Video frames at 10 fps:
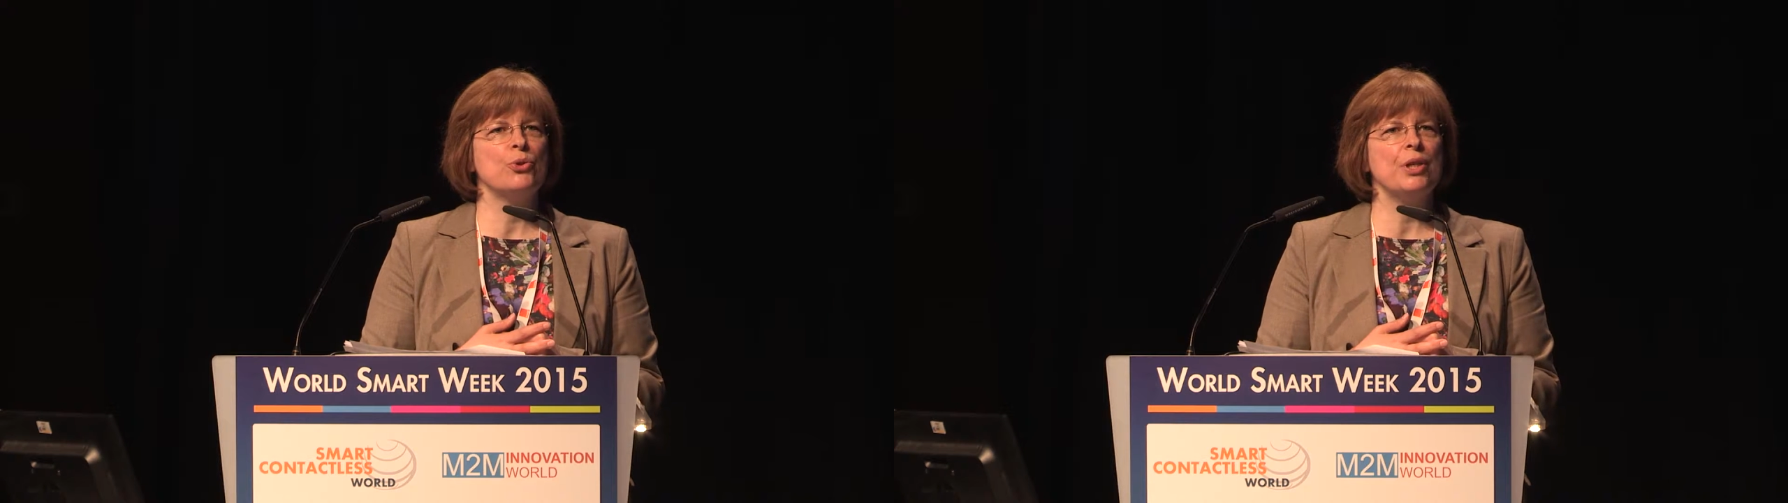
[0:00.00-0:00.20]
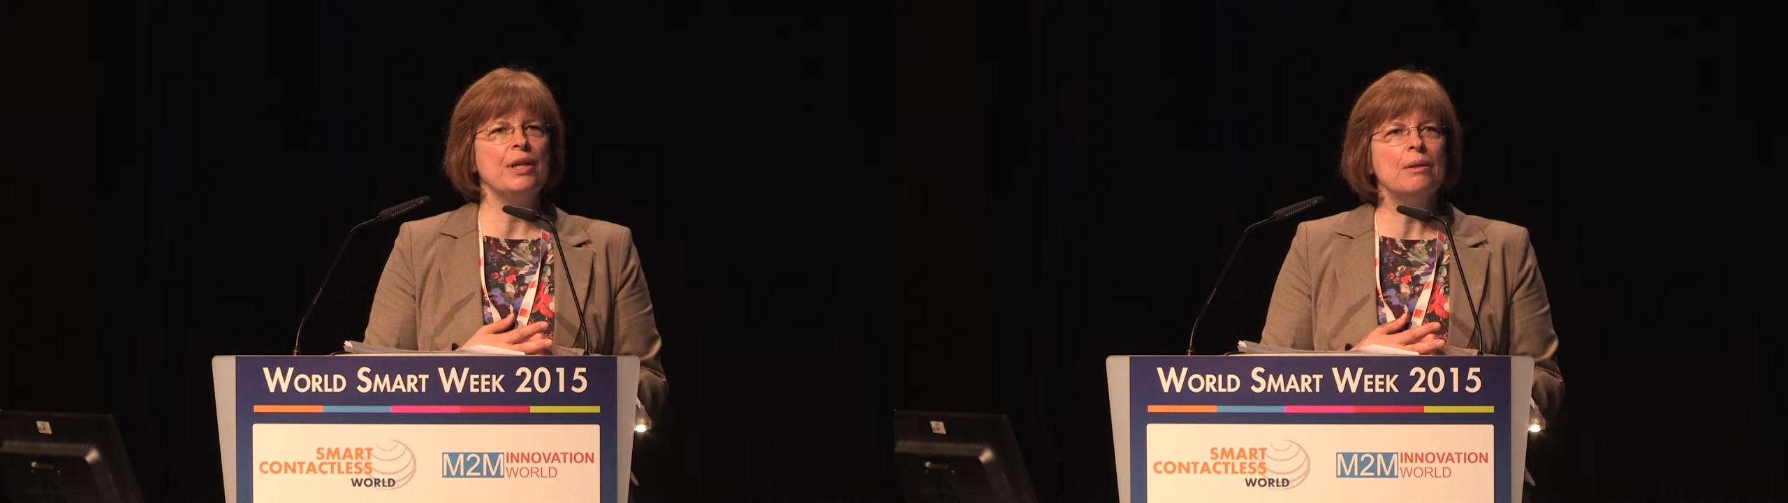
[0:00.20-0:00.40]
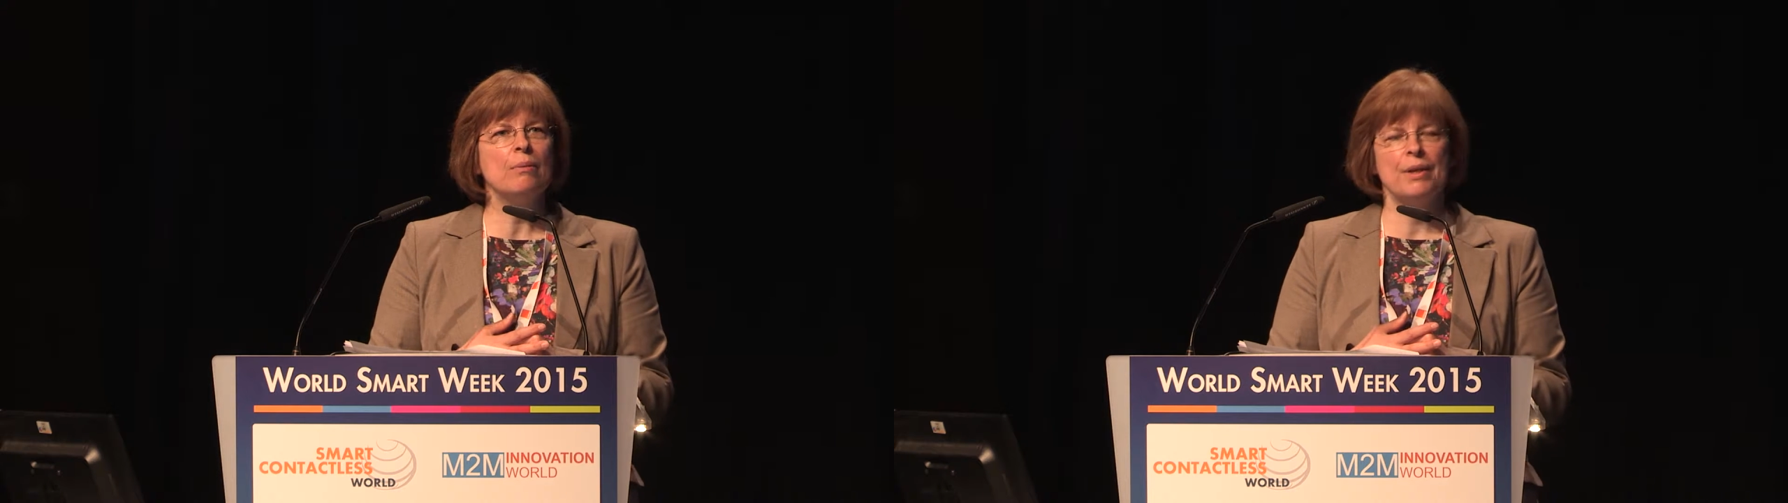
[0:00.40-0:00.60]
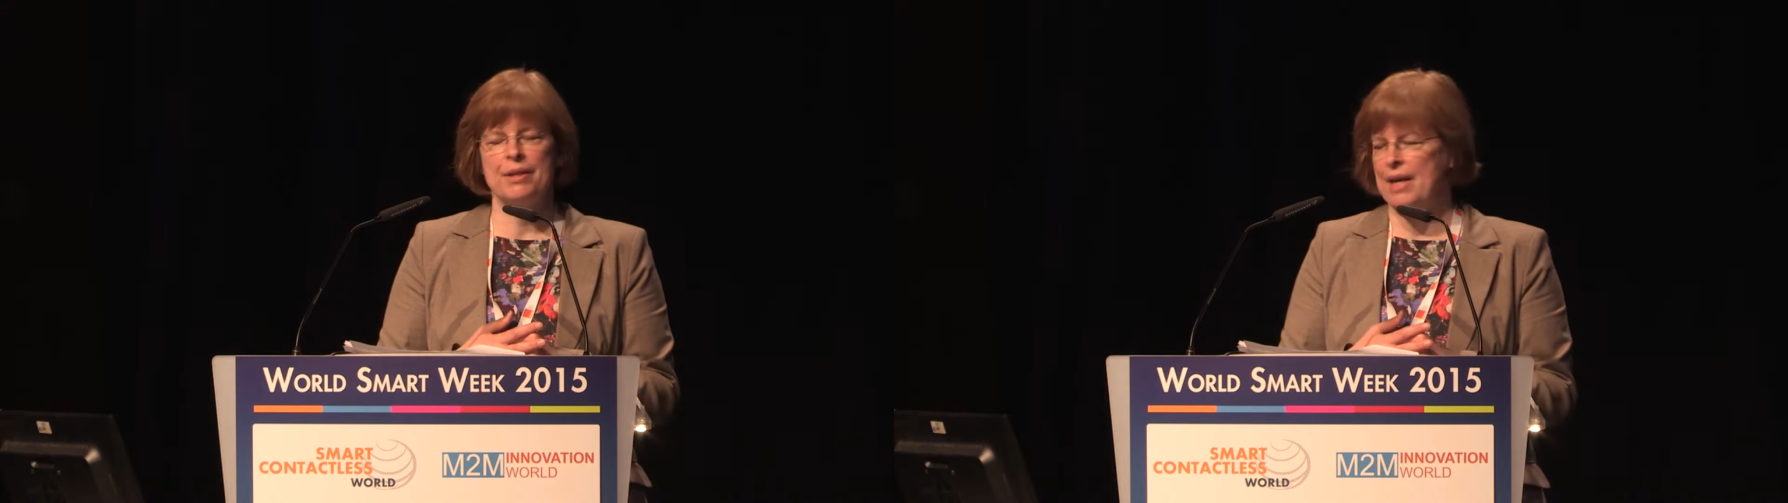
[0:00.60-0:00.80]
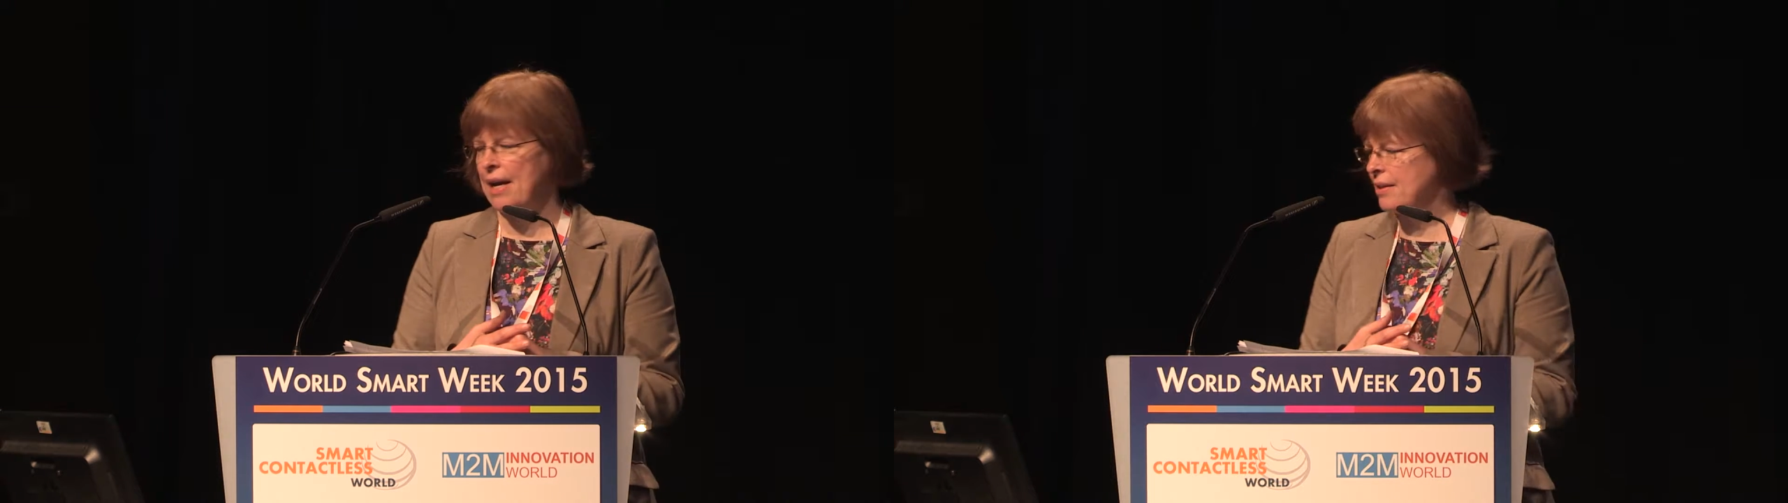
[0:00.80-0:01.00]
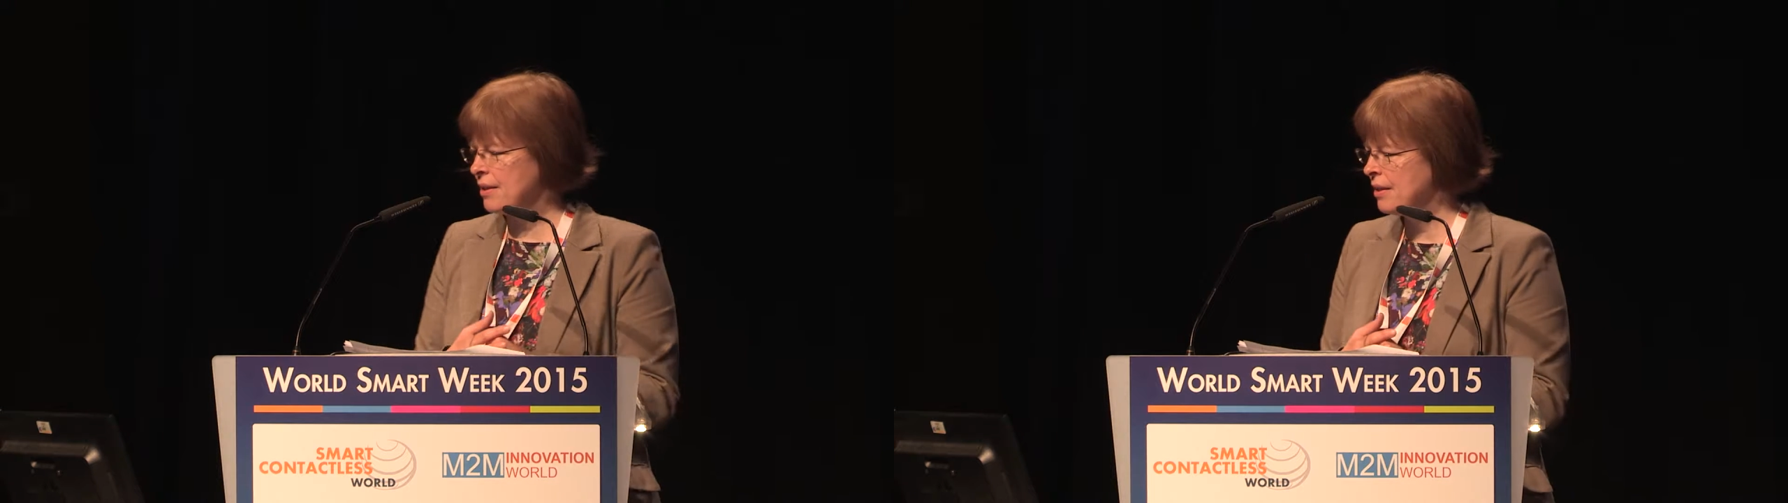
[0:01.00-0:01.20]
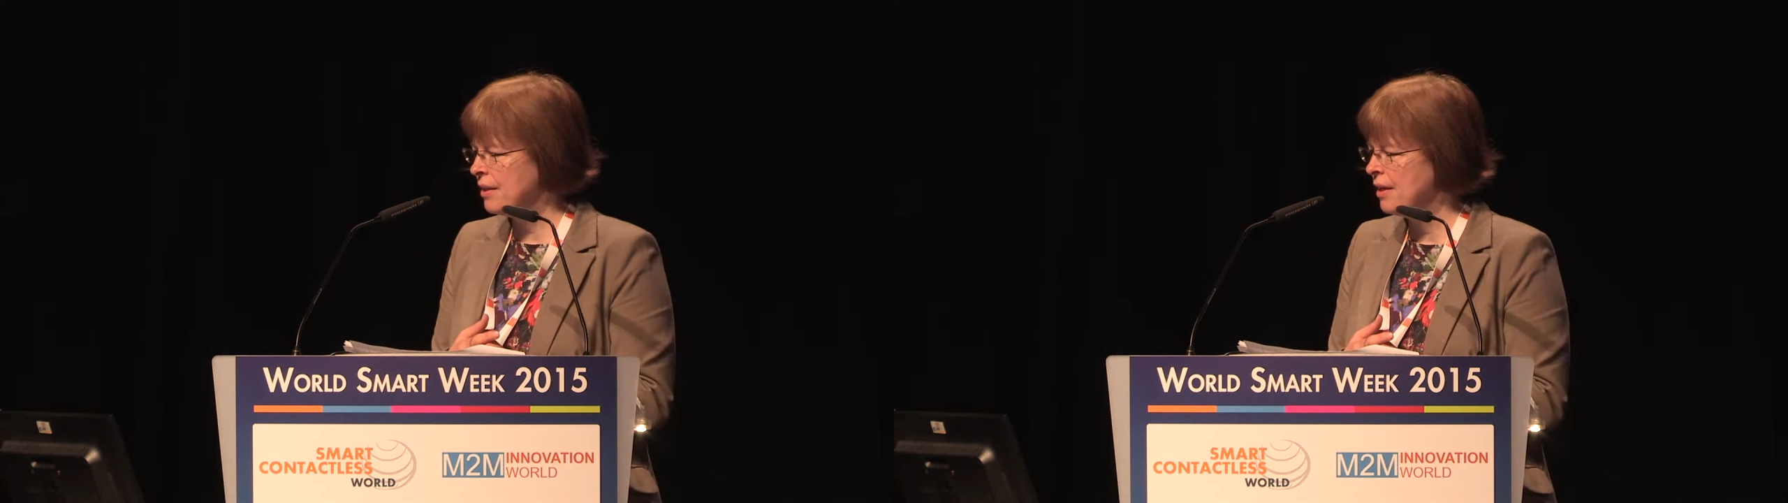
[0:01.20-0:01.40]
deal with that.